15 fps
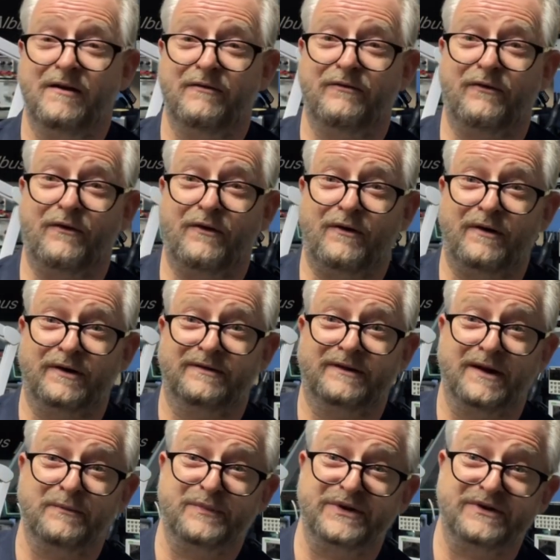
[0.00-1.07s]
for
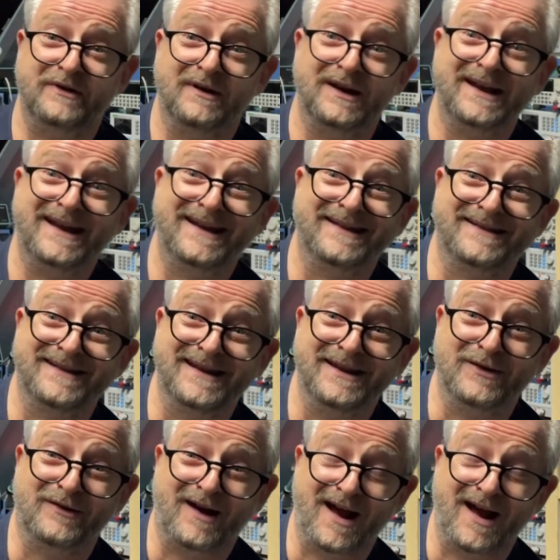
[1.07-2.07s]
temperature leakage in your